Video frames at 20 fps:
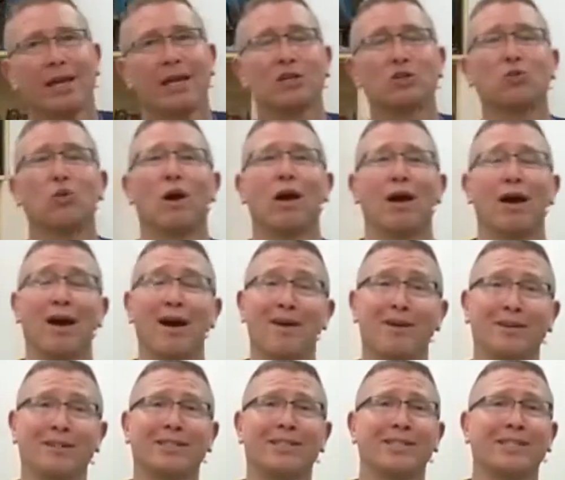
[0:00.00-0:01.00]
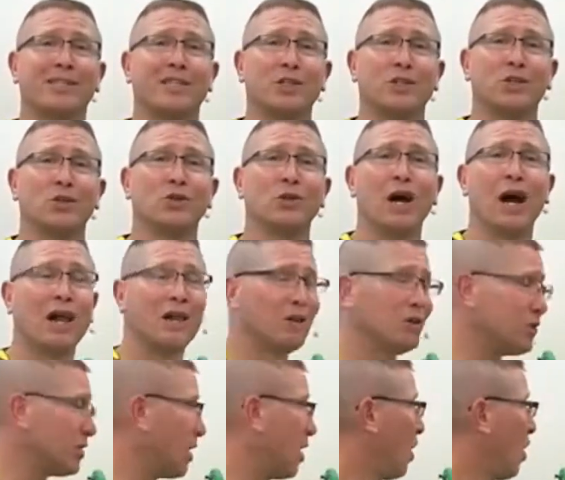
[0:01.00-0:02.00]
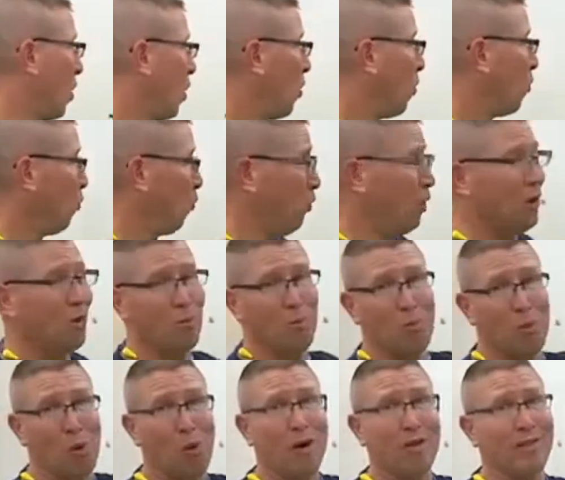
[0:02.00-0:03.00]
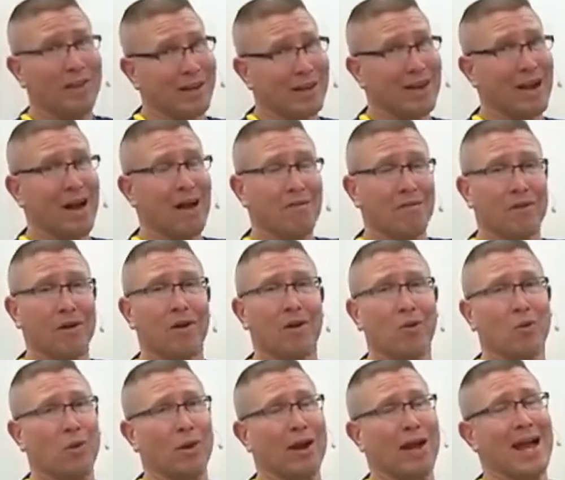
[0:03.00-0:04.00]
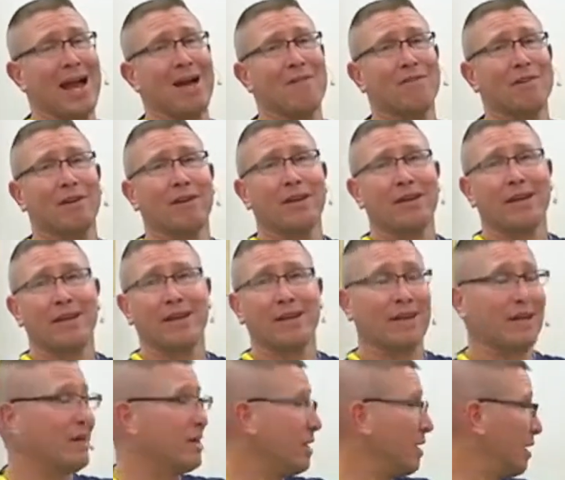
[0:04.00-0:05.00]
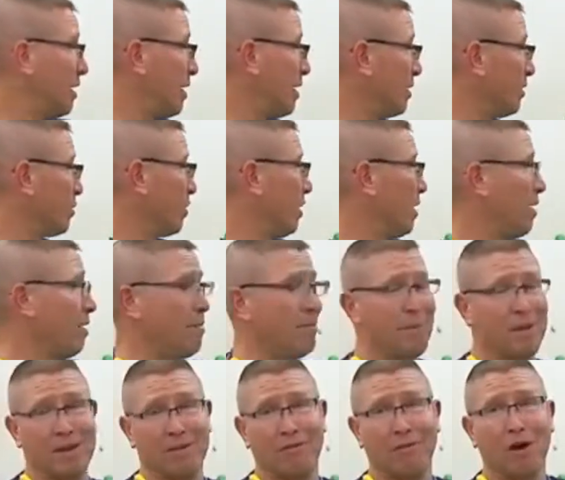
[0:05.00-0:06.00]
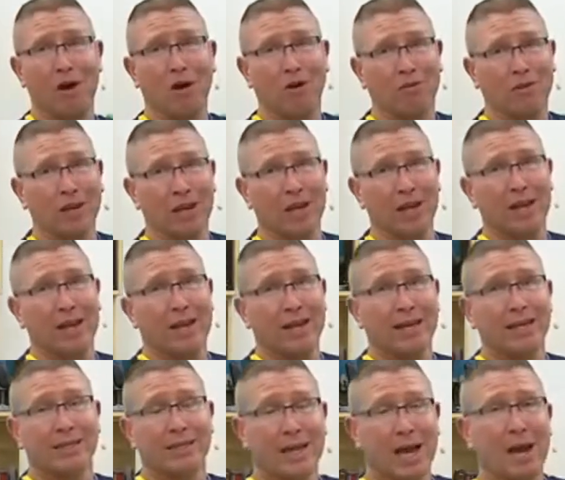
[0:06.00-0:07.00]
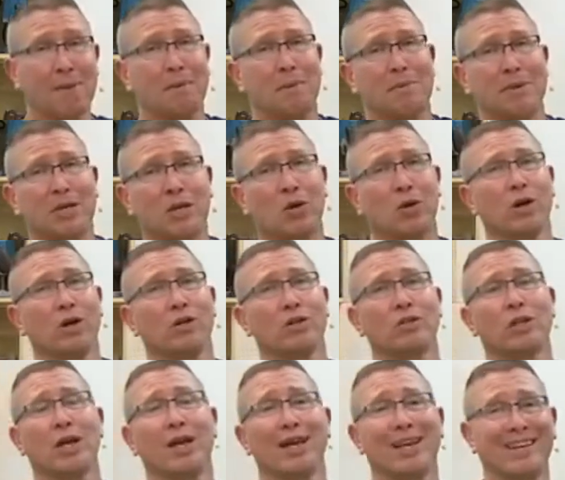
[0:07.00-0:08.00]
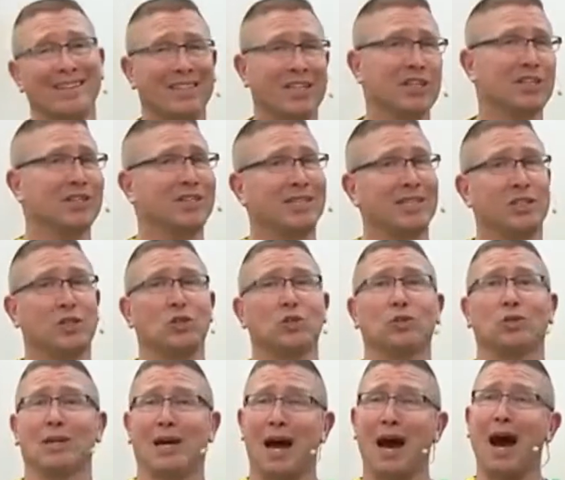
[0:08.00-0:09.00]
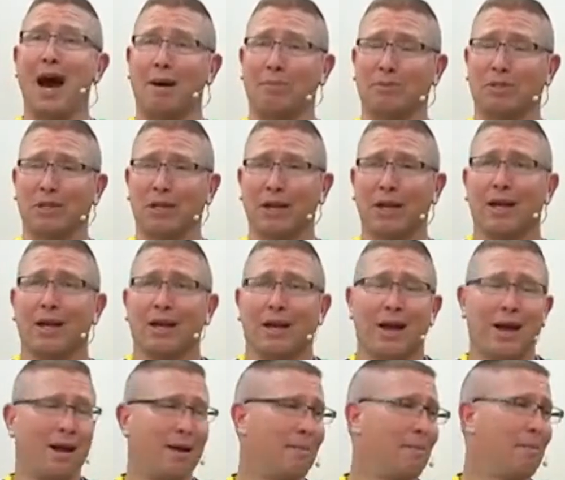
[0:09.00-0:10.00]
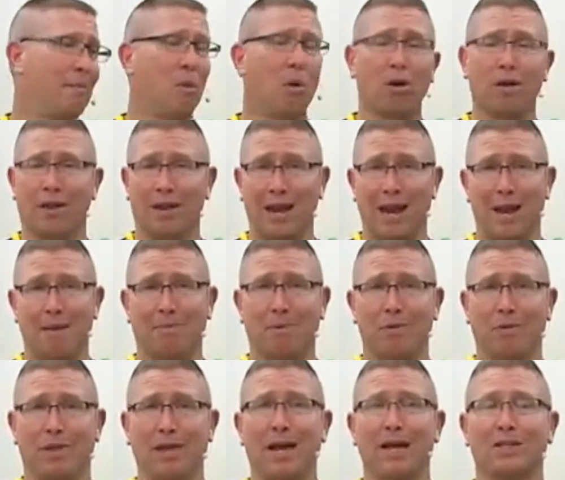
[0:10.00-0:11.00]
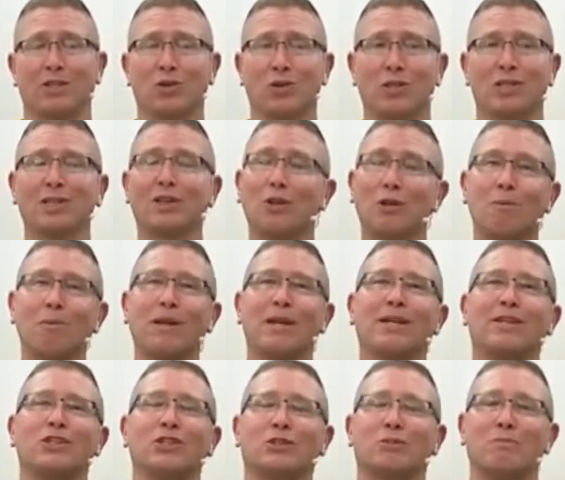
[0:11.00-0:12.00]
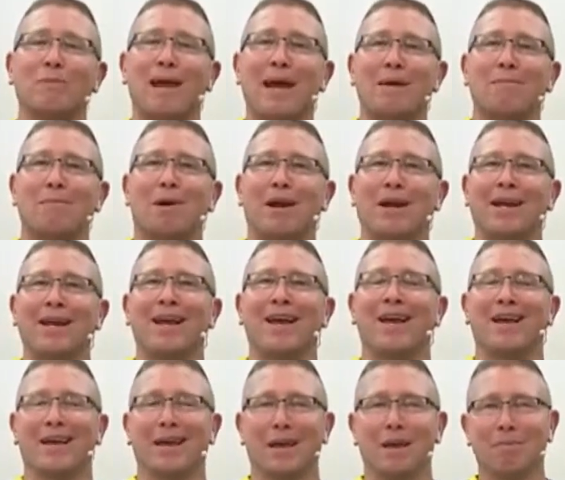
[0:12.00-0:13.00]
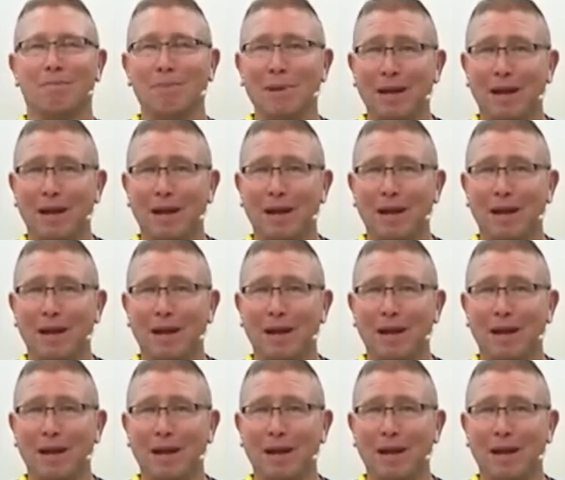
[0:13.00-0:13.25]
Guess what? $162 will more than cover what I have involved in time and materials in just these 2 tops. I am more than happy with that. So it's a little bit of just mad money and